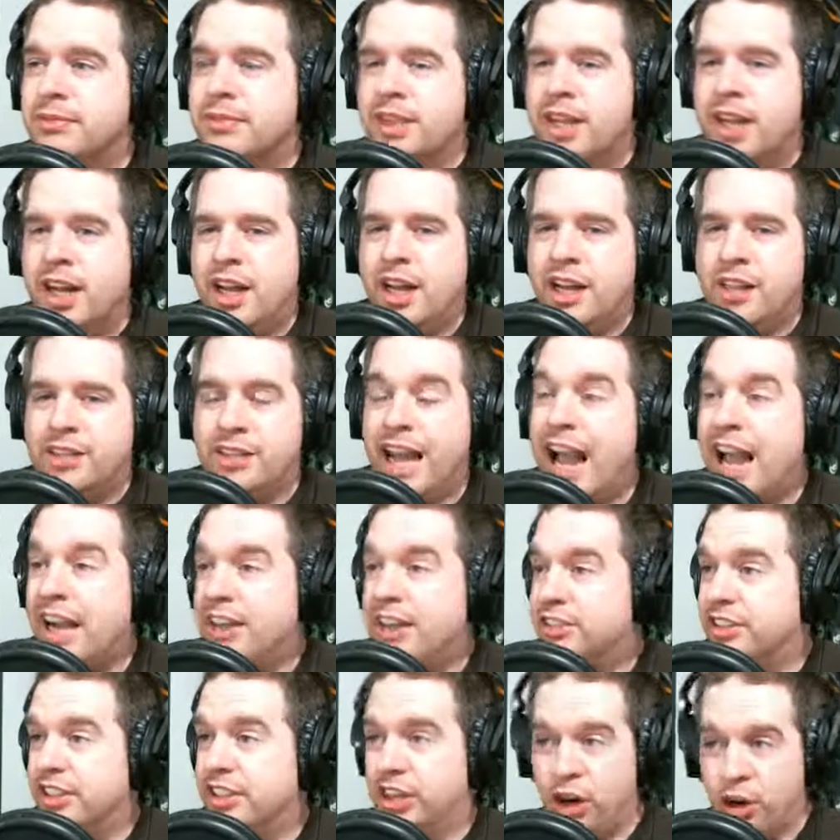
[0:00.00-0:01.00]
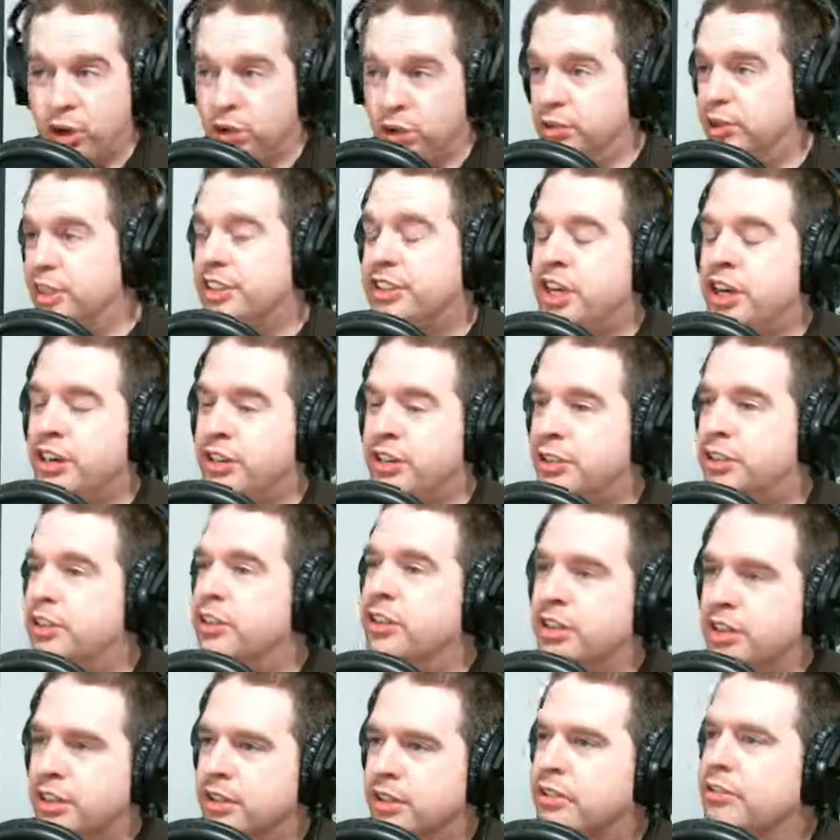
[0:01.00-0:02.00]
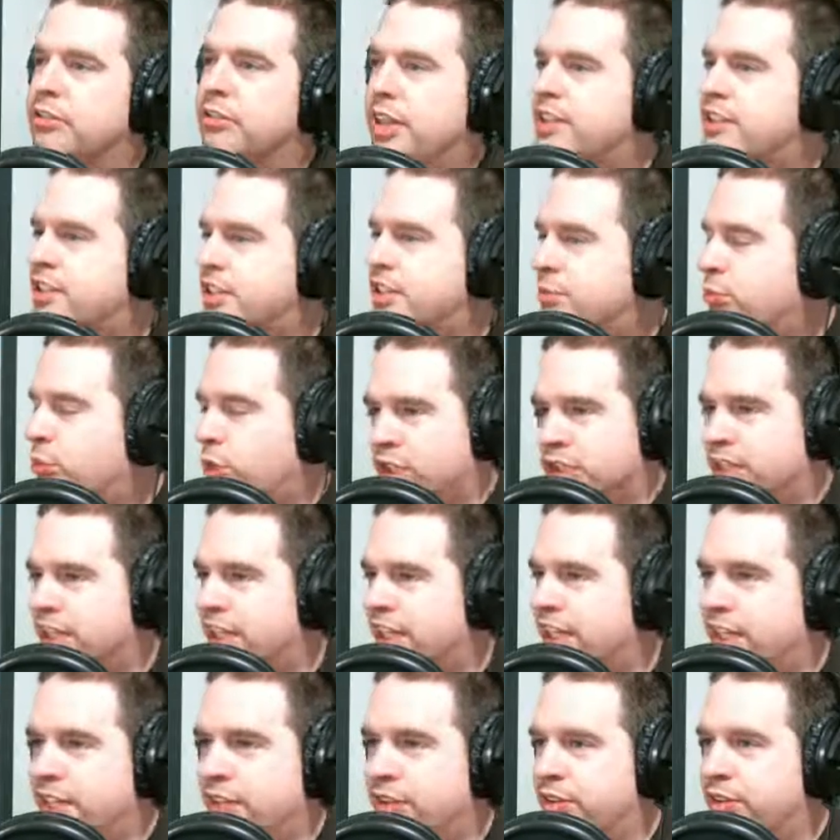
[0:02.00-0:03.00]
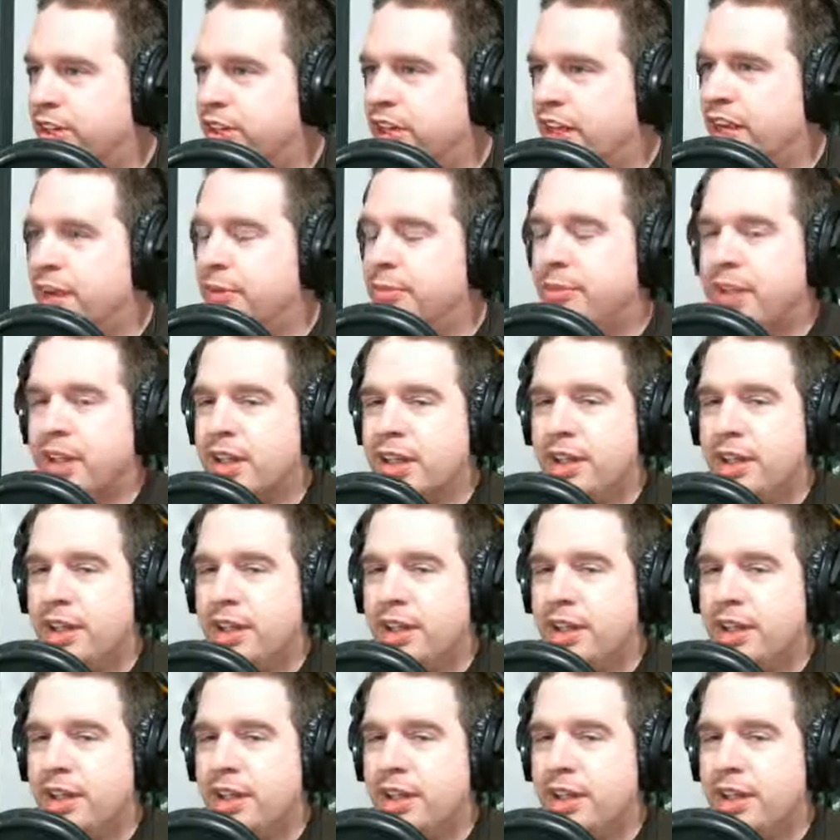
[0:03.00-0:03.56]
To actually only jungle, or it just works like any other game.